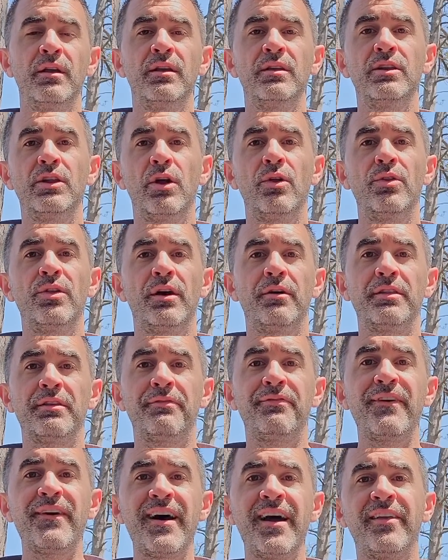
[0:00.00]
you know, the,
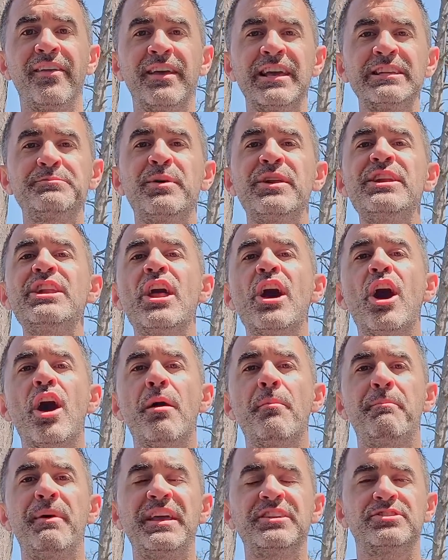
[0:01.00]
the filings, but
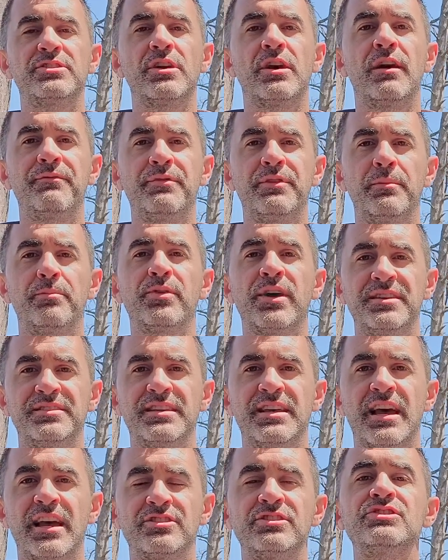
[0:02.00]
not based off the
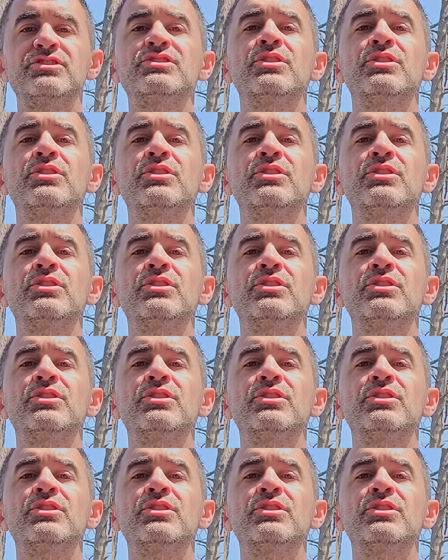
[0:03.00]
price action.